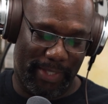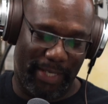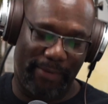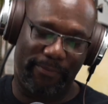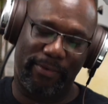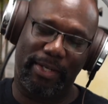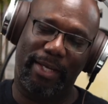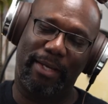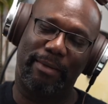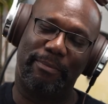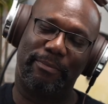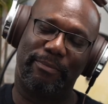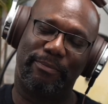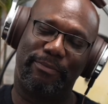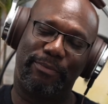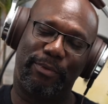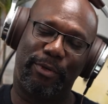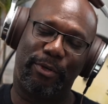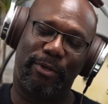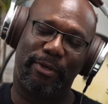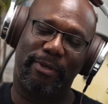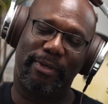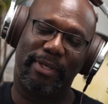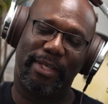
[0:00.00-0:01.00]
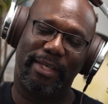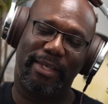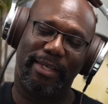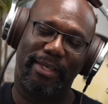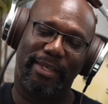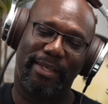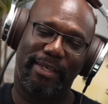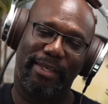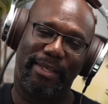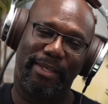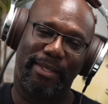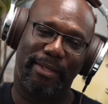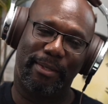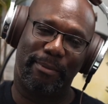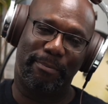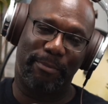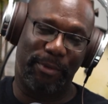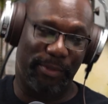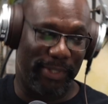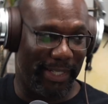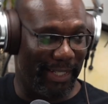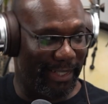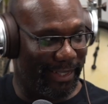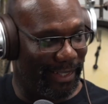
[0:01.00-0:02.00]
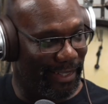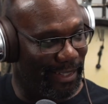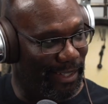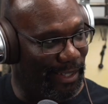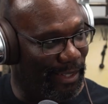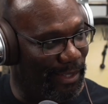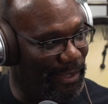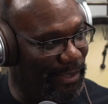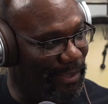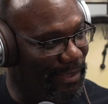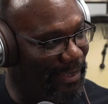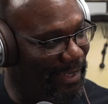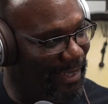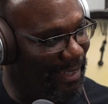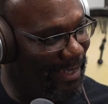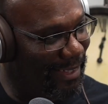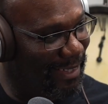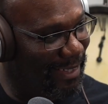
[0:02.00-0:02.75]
Give it up for Monique Nikkole.